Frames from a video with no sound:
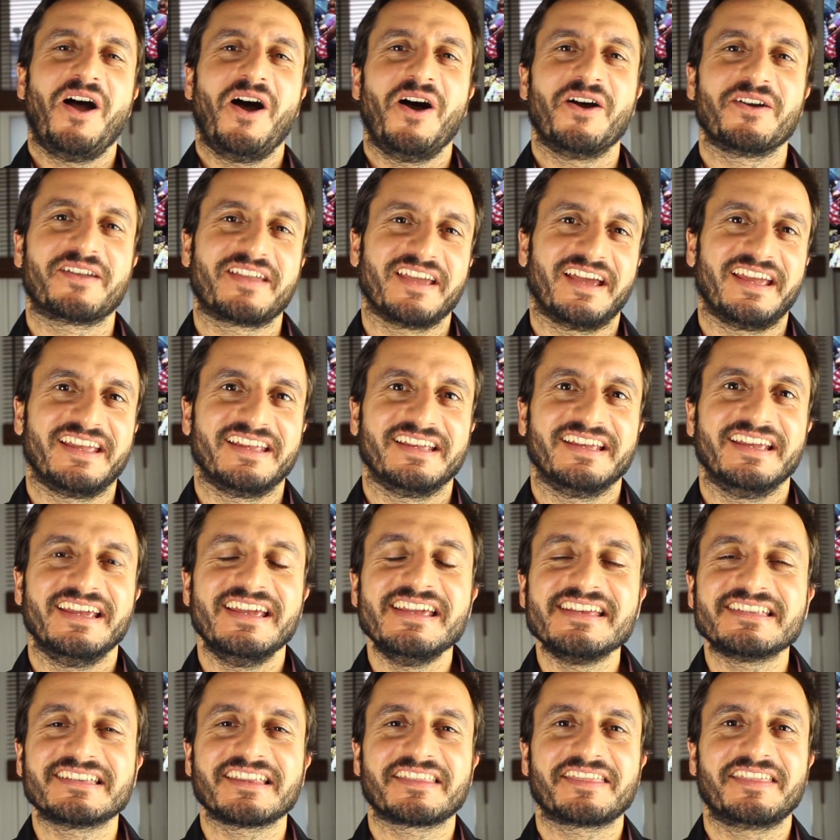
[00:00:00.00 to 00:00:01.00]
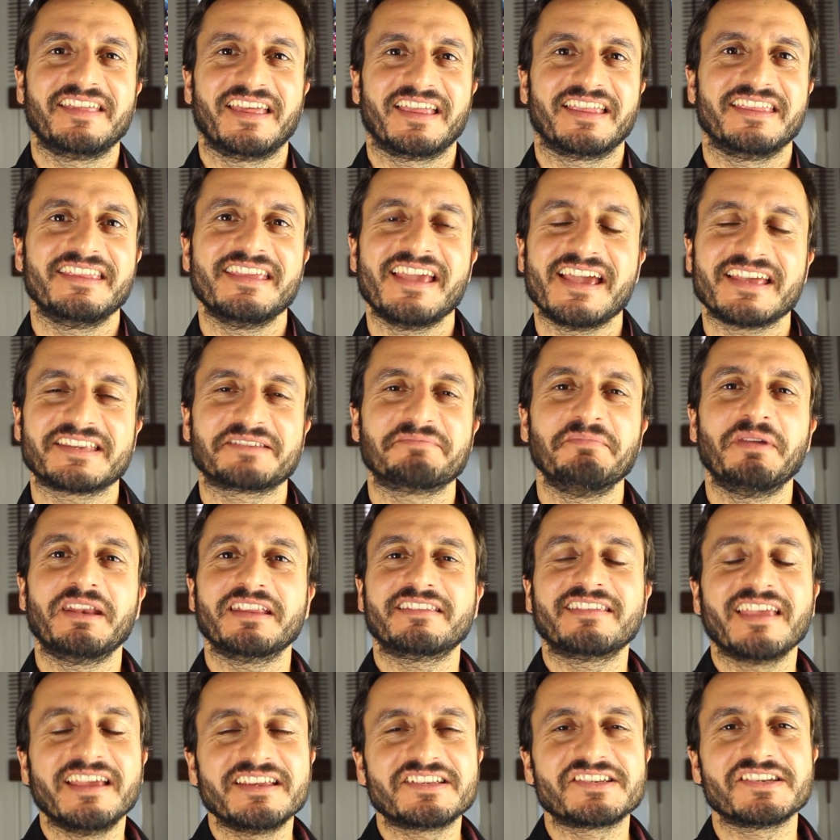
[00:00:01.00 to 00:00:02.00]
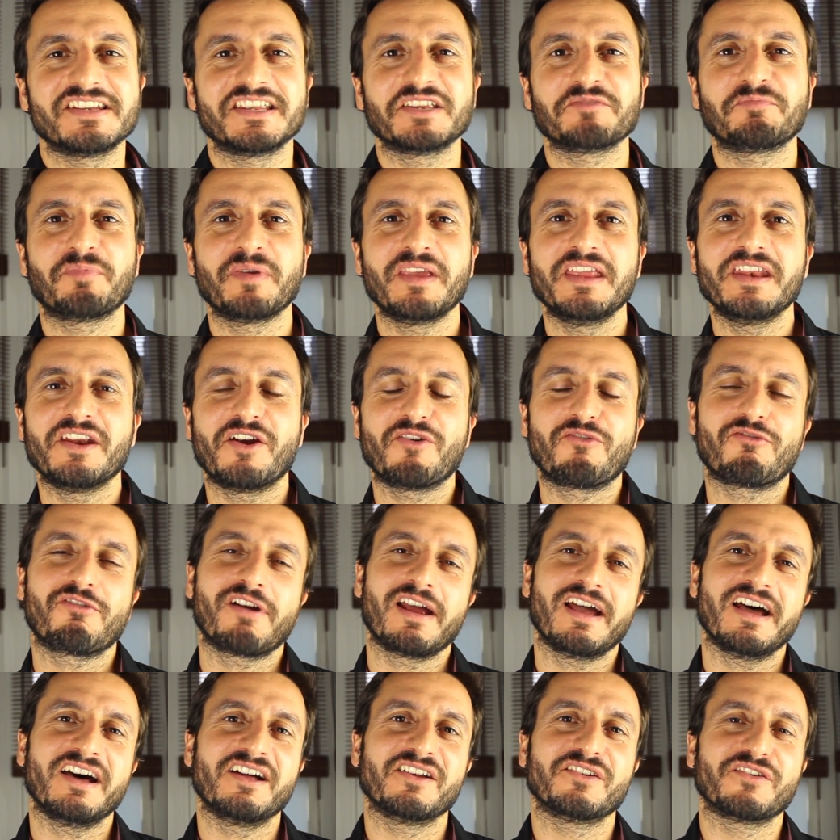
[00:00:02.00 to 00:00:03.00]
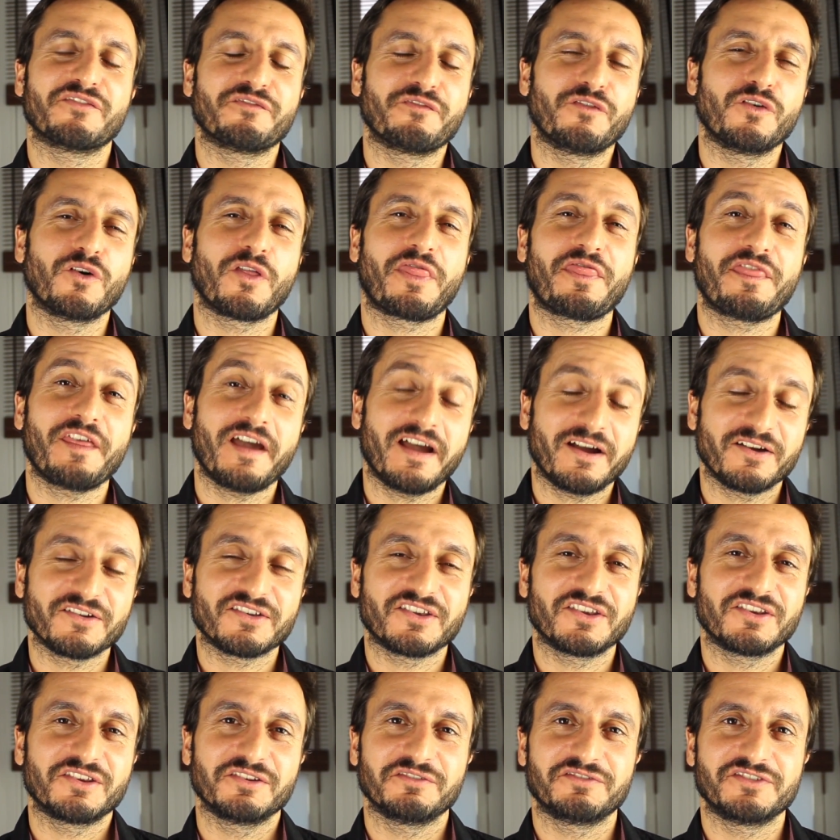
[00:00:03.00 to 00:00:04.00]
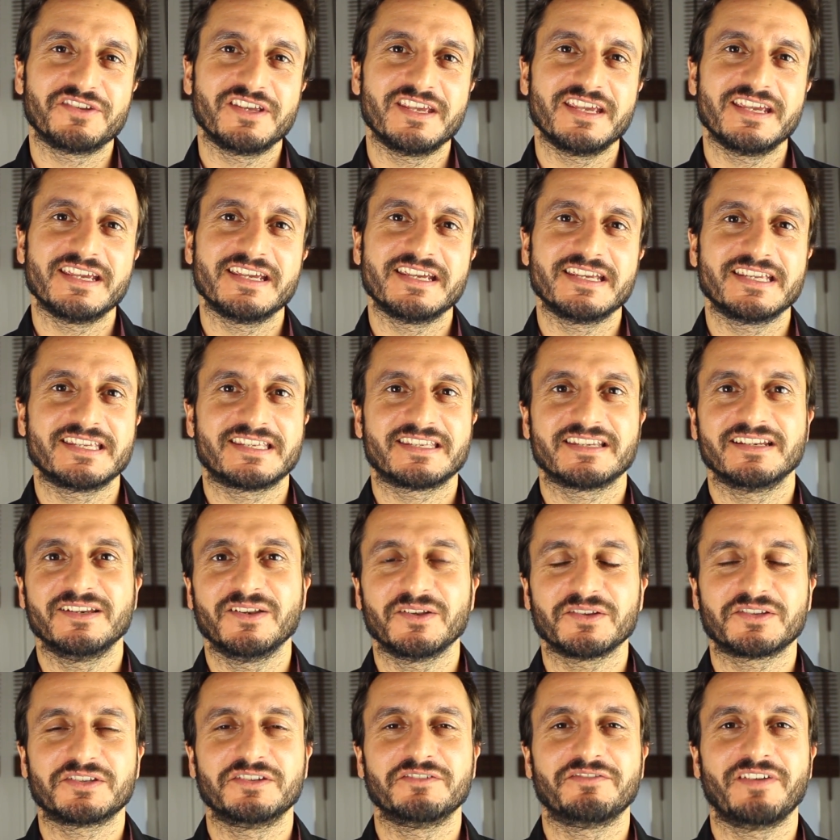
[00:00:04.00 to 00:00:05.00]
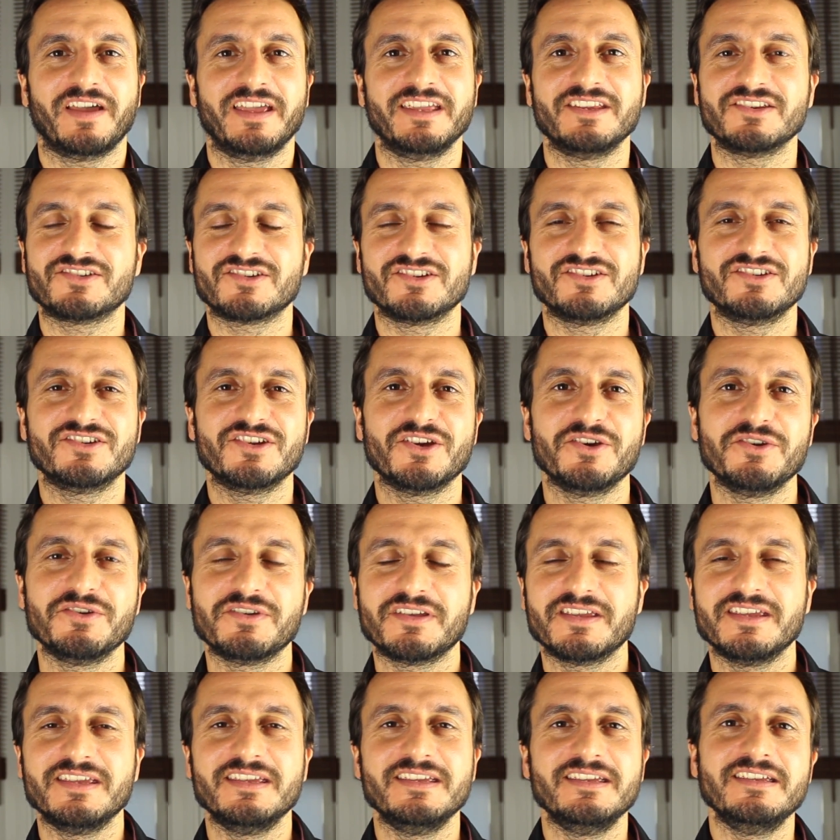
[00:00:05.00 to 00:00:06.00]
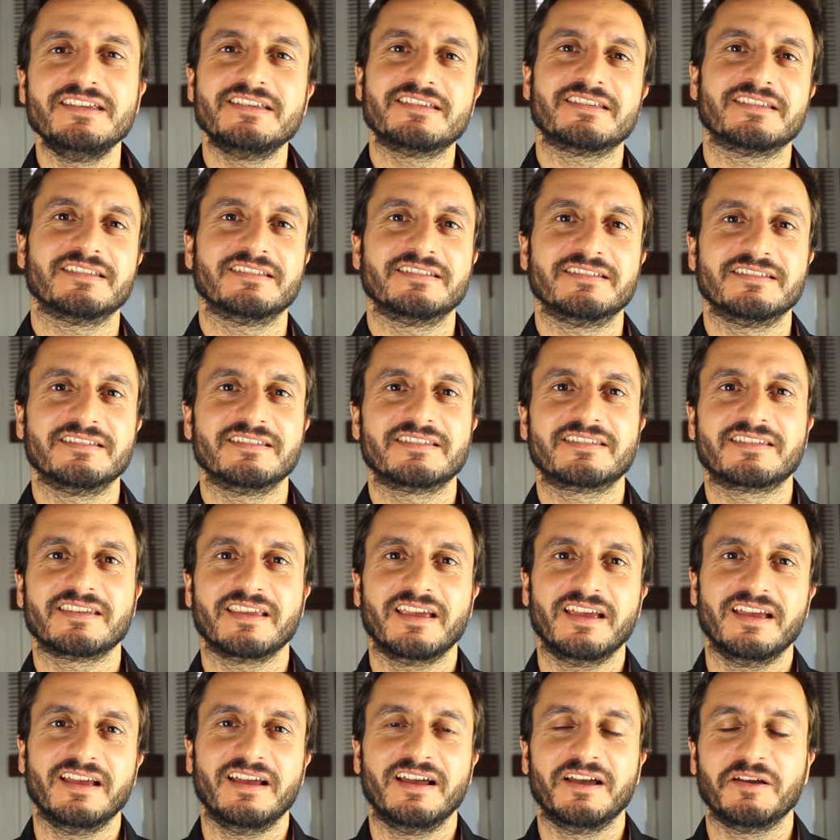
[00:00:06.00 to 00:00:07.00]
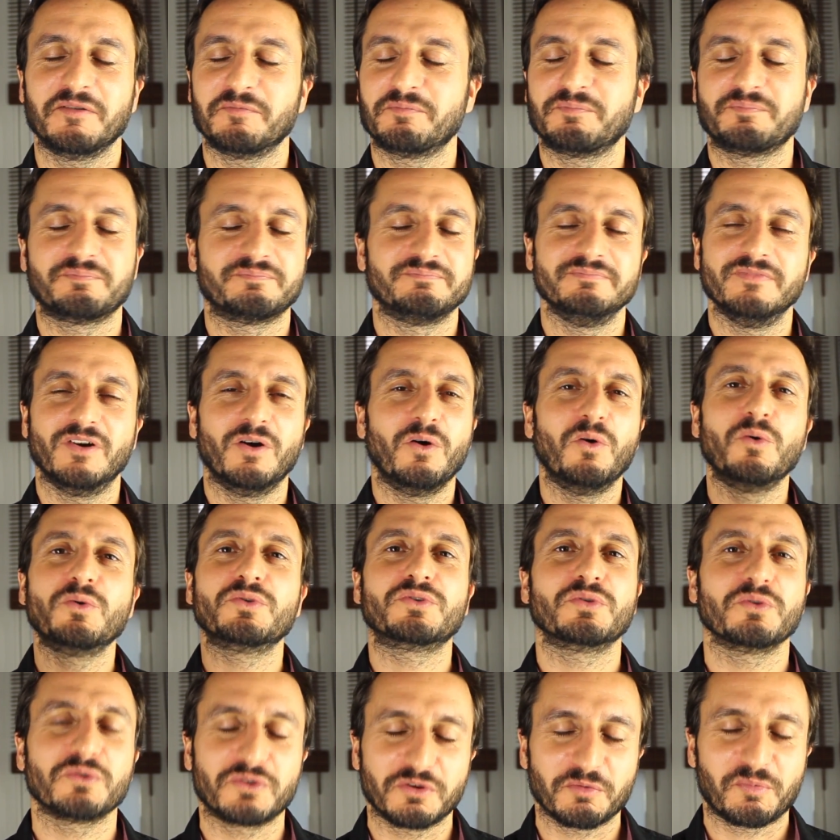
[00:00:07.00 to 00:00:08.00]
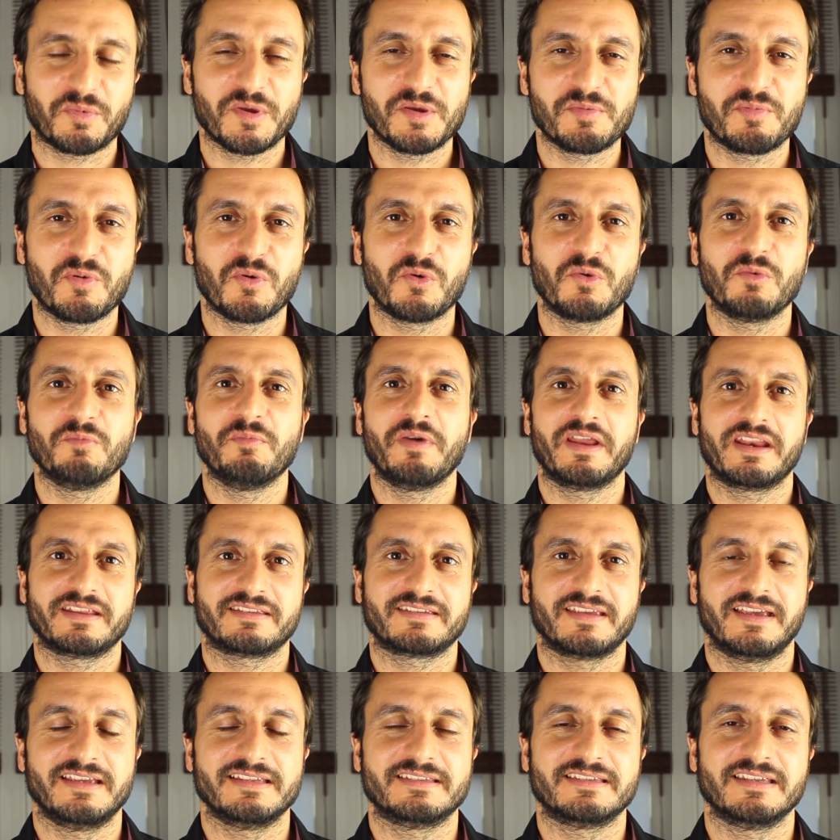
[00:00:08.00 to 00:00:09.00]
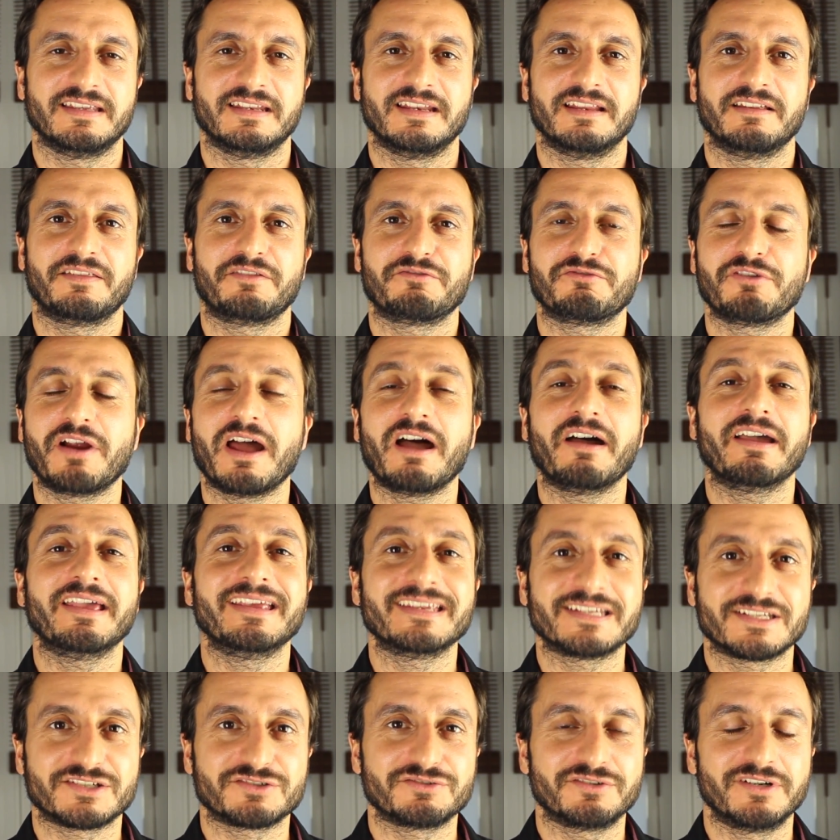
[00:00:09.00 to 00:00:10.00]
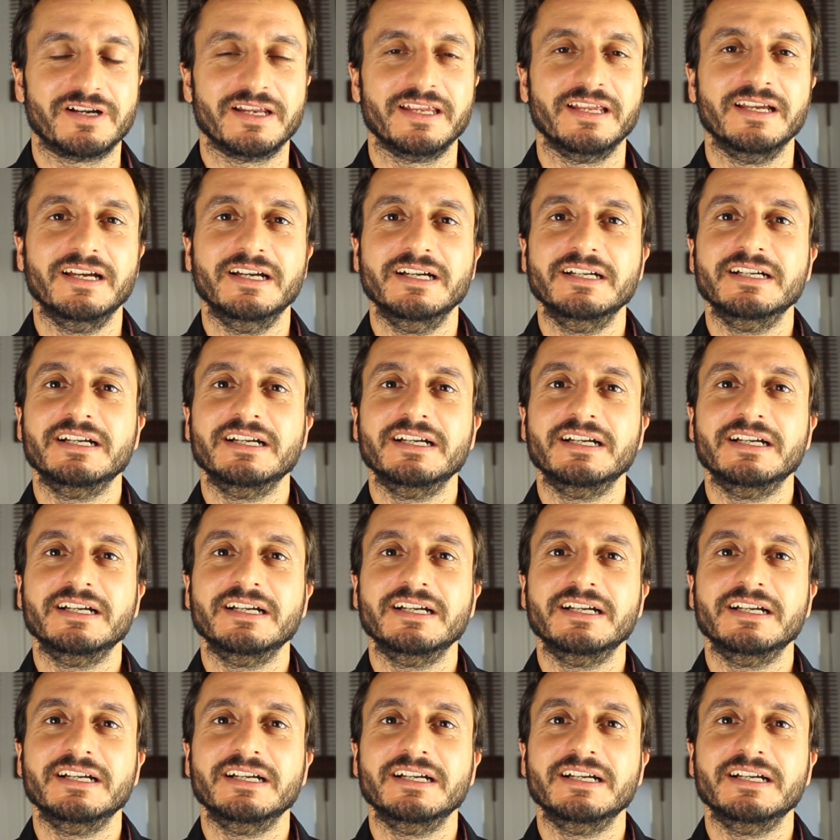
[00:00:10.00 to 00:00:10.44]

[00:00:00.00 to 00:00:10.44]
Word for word: Okay, here's the thing. Yes, meditation has been around for thousands of years. Lots of ancient yogis and uh, all sorts of people meditating throughout history.